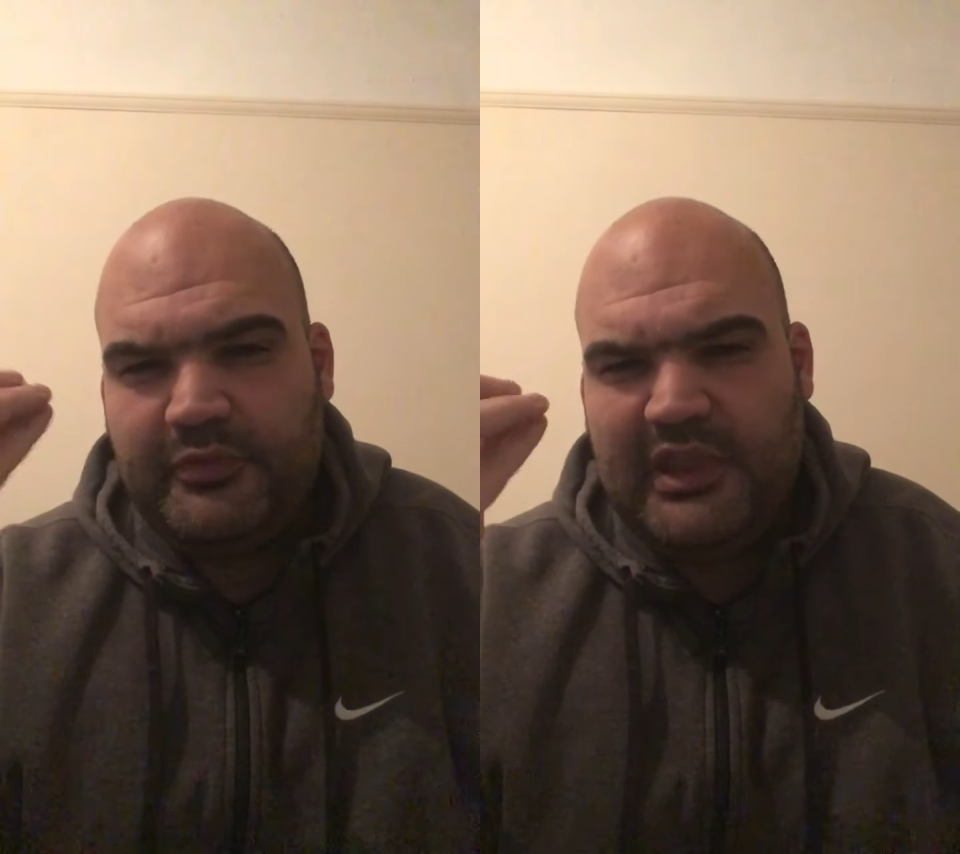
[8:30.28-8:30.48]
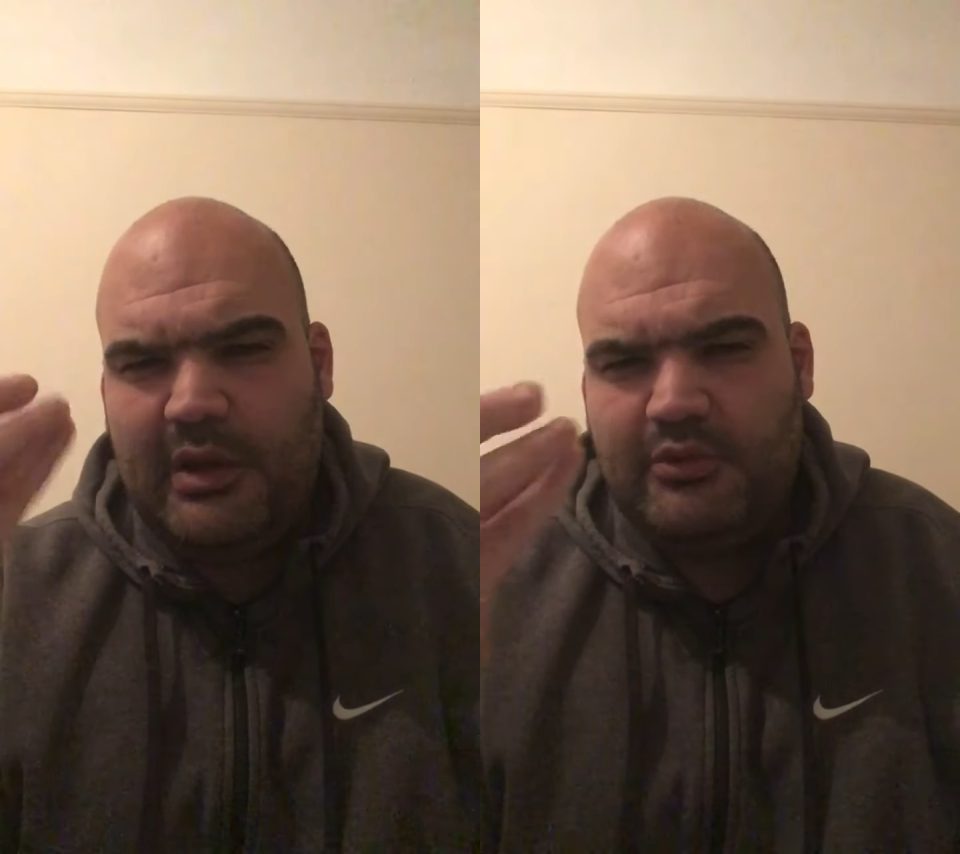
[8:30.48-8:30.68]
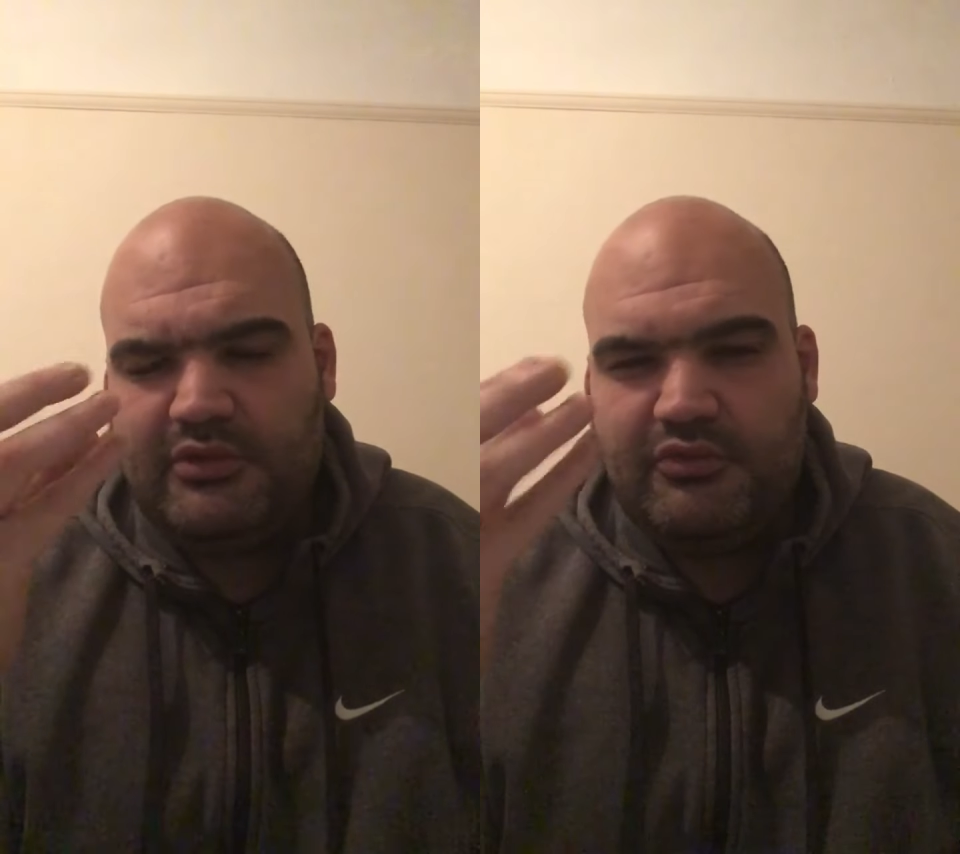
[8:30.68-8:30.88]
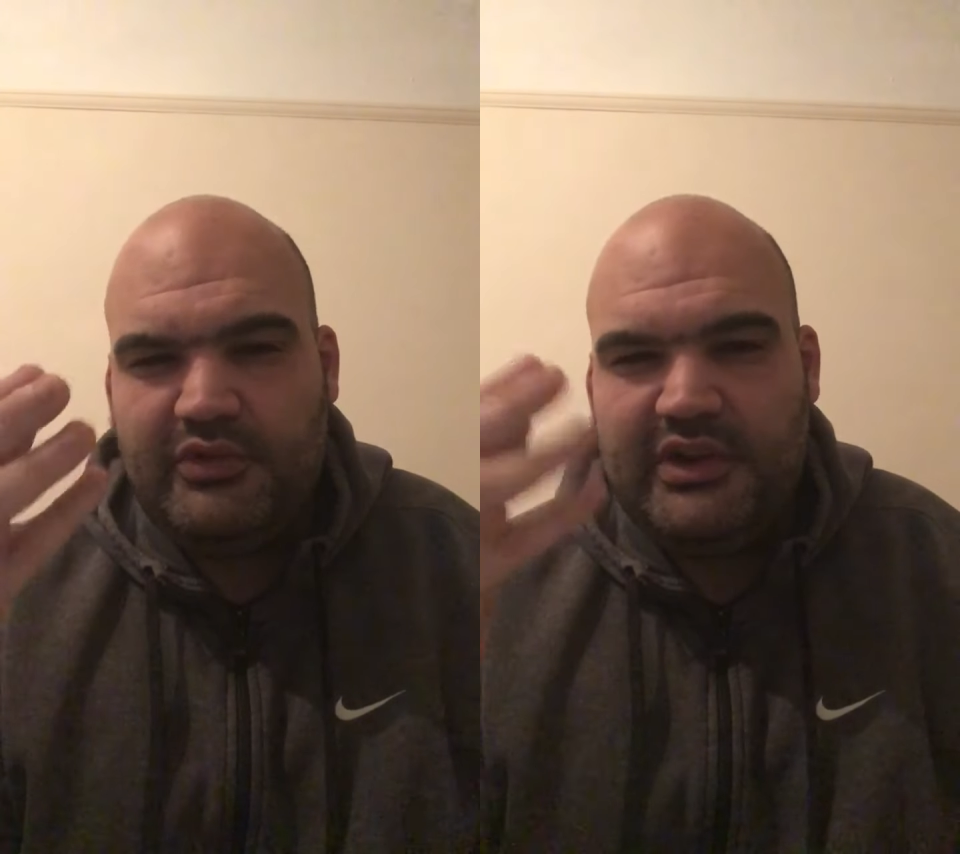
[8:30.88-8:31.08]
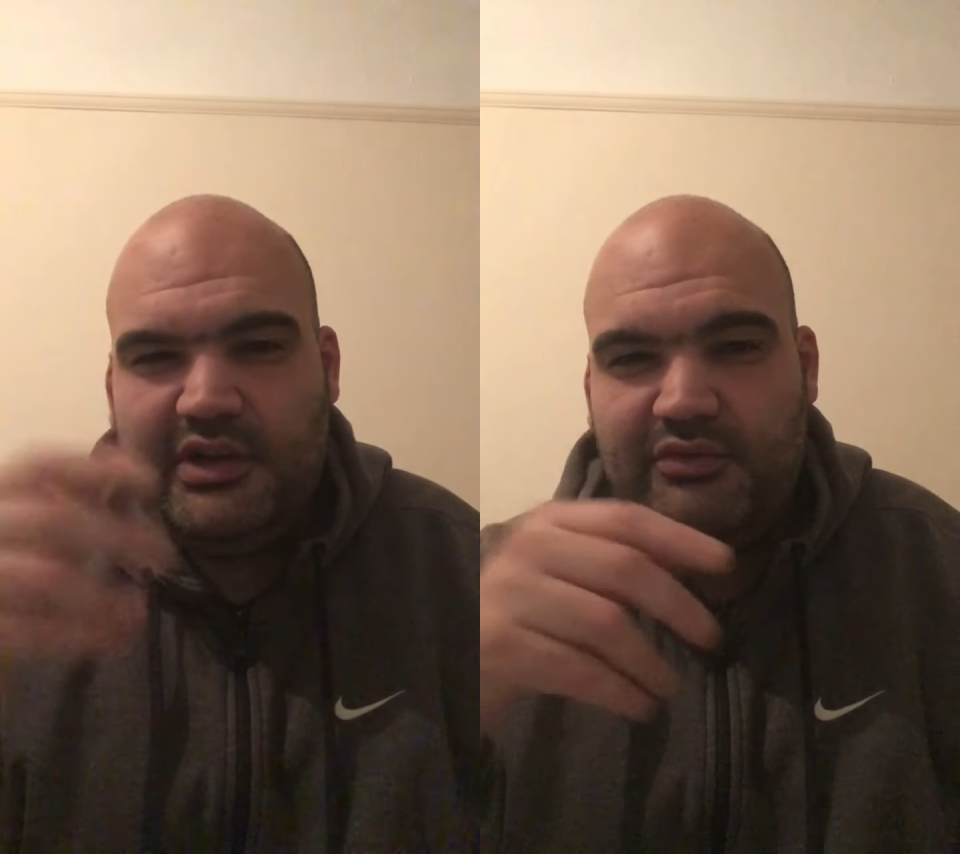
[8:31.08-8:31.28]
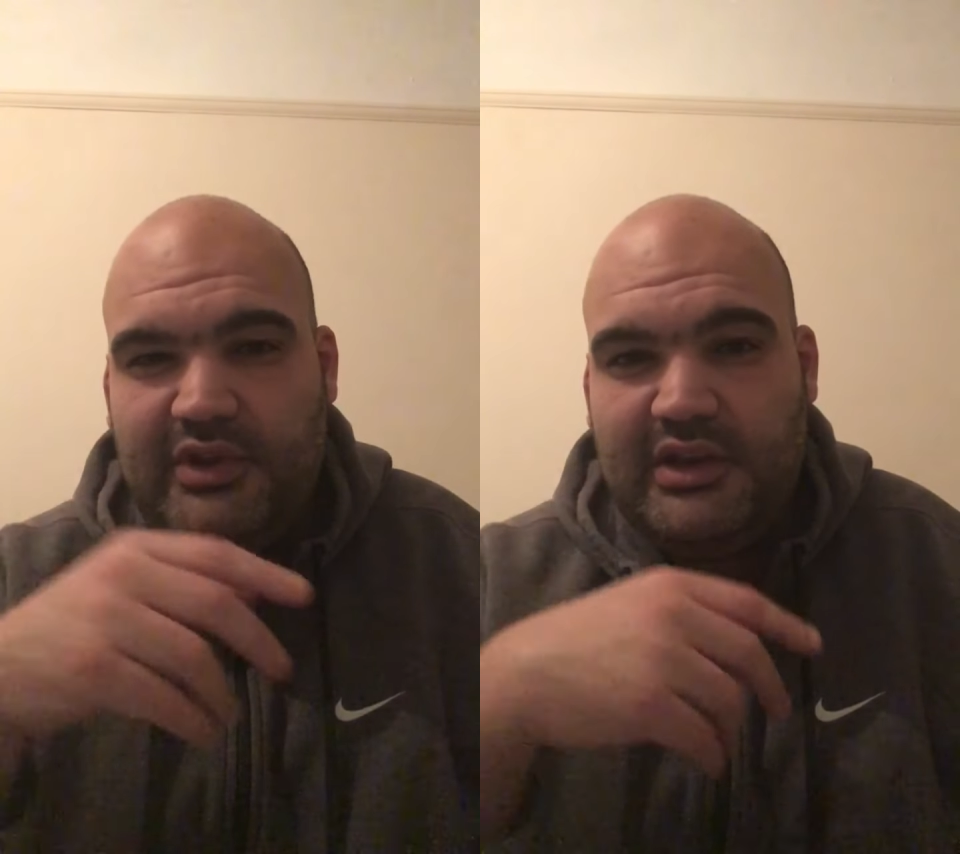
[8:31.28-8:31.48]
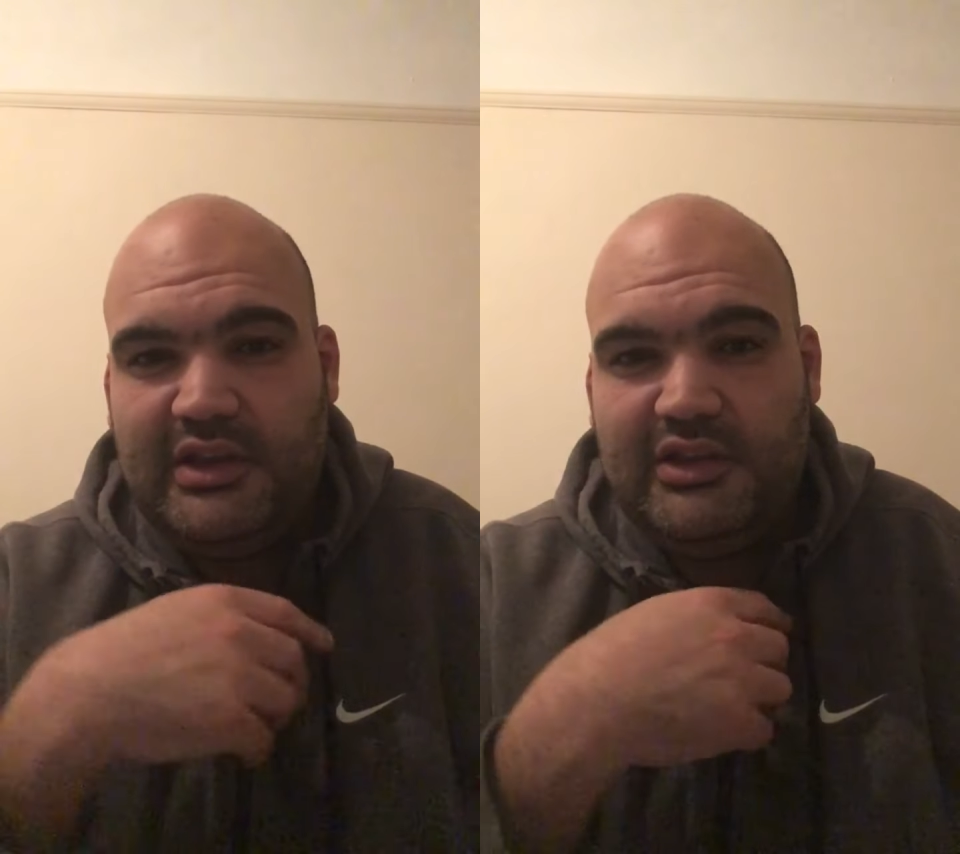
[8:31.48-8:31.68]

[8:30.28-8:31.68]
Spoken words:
that was a really, really